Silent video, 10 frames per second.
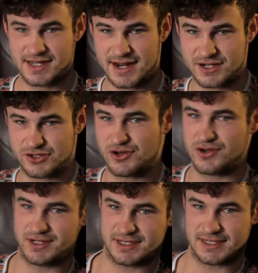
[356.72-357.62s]
Dark
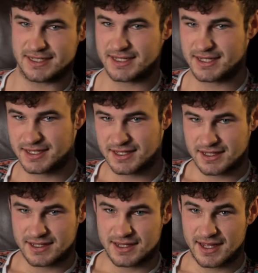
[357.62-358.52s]
shrugged.
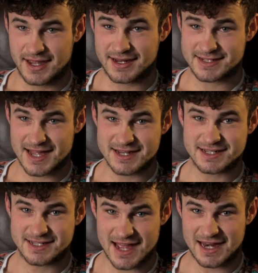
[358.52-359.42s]
He had
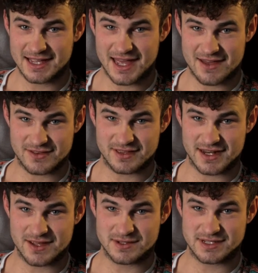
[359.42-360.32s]
intended telling Kevin
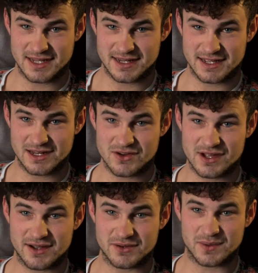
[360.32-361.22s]
that he was needing a
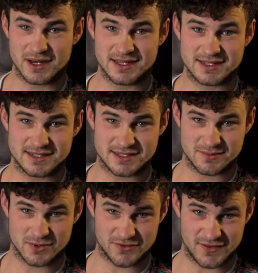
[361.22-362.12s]
lookout while he did
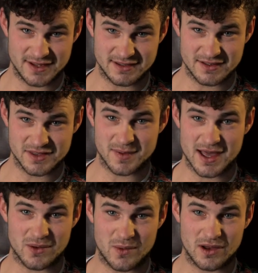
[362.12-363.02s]
some graffiti on the
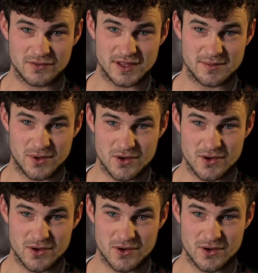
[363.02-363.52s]
back wall of the